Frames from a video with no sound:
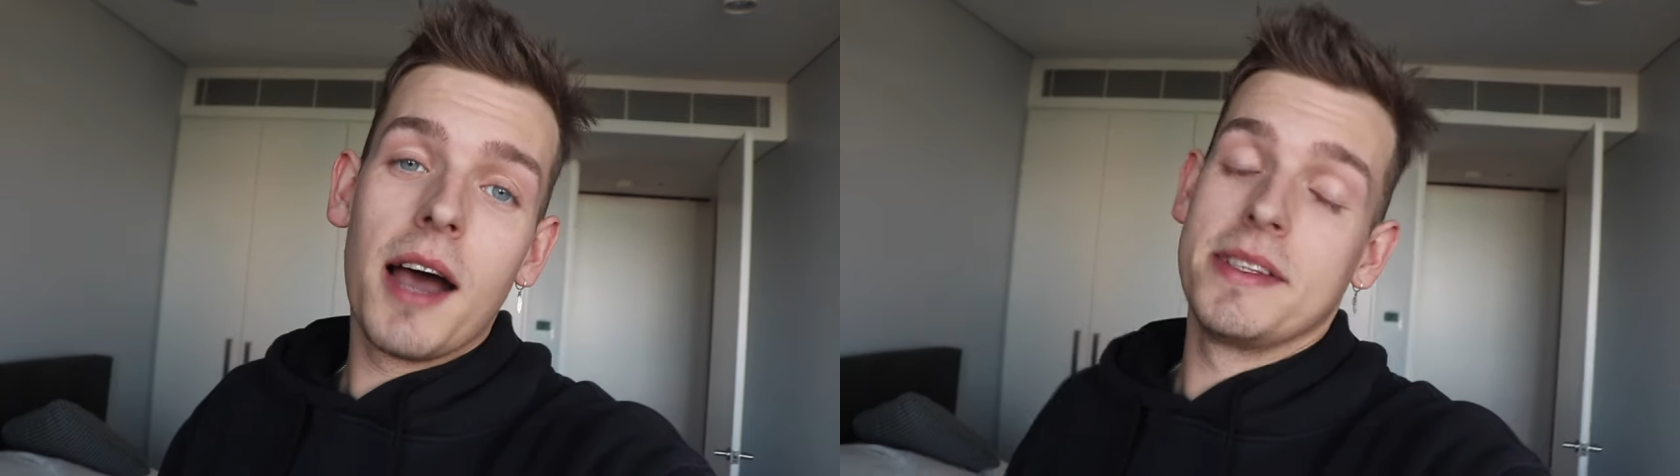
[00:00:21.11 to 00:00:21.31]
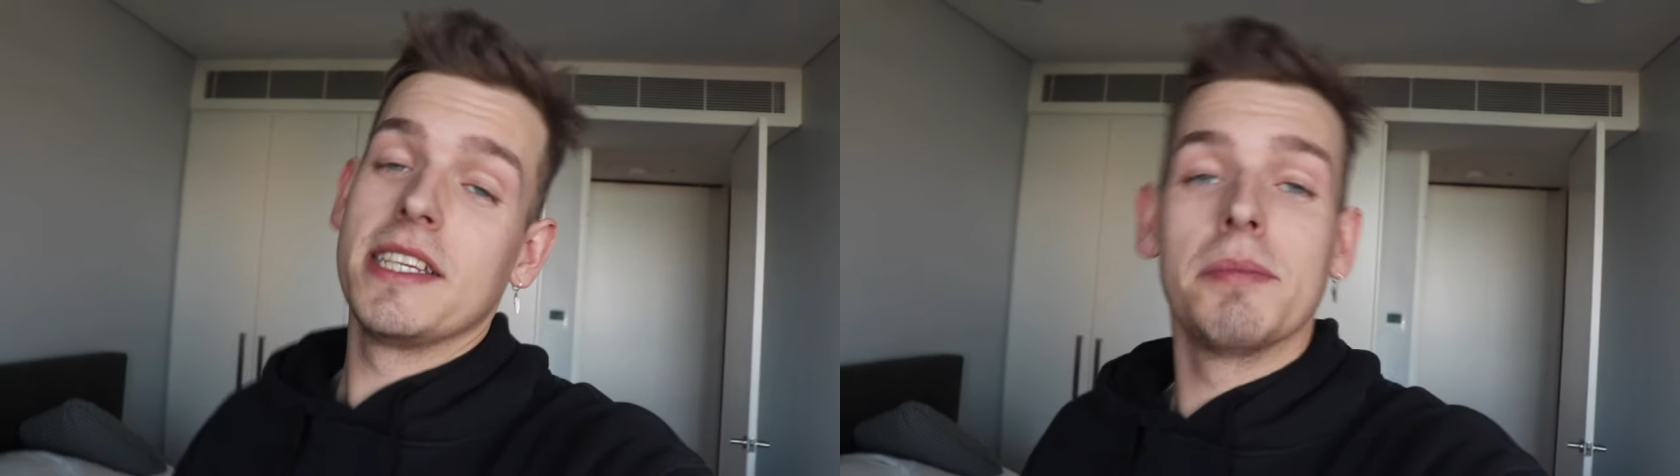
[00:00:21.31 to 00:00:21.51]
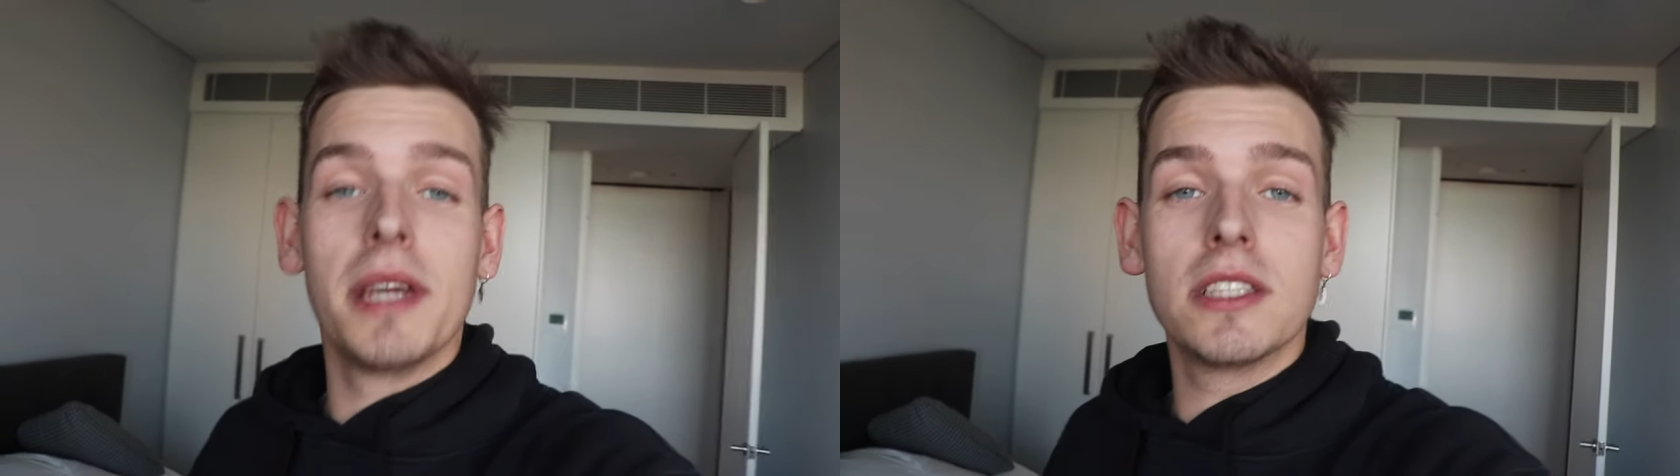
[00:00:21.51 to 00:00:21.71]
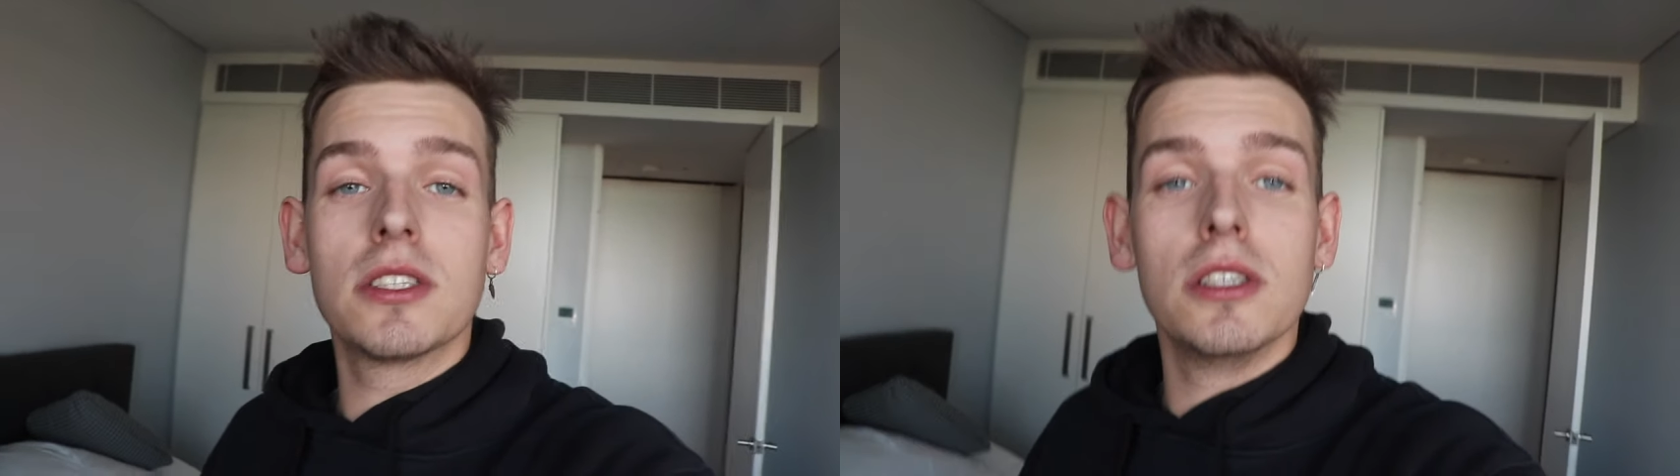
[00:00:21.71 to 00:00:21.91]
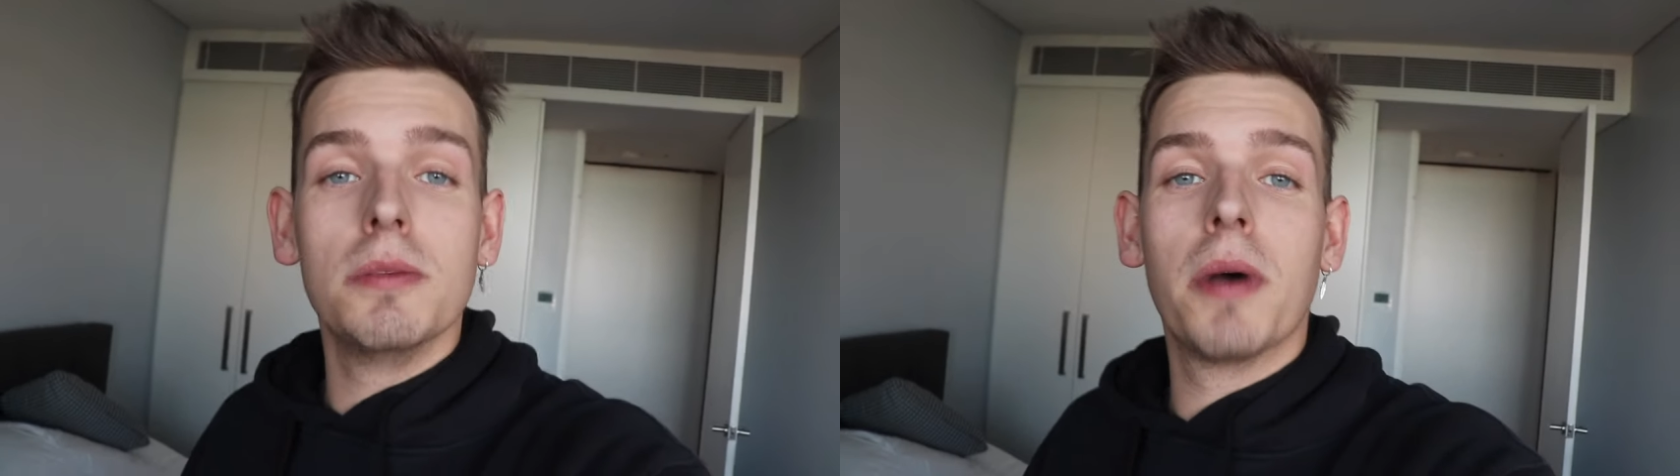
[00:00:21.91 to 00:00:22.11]
I didn't mean
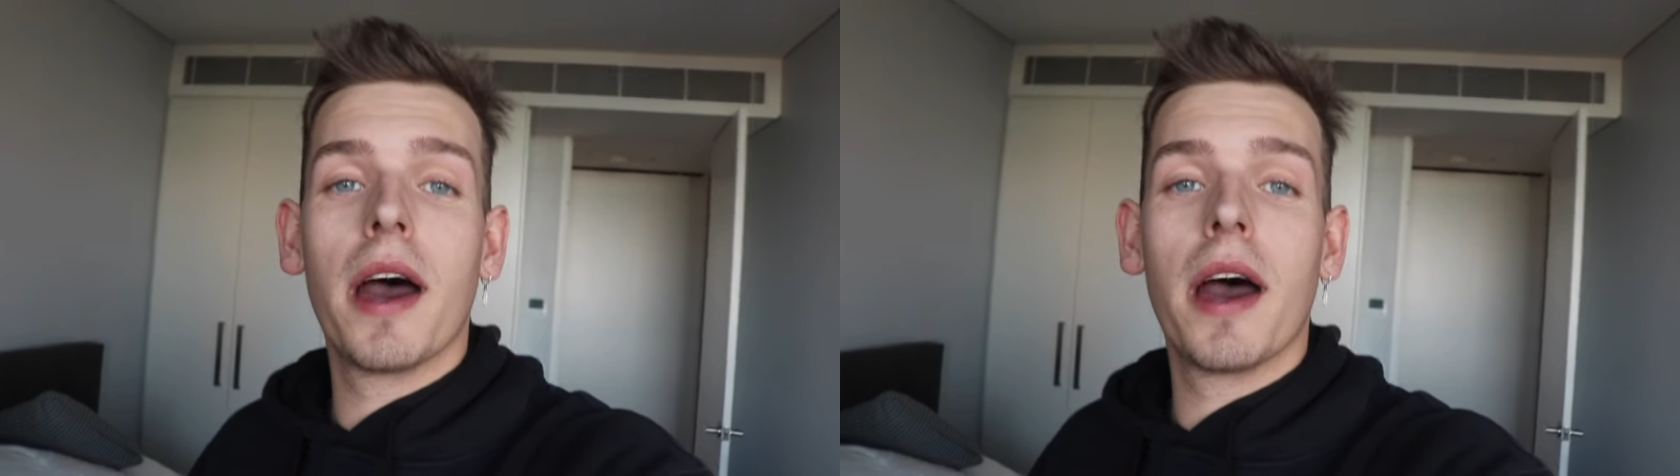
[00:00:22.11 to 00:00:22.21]
to,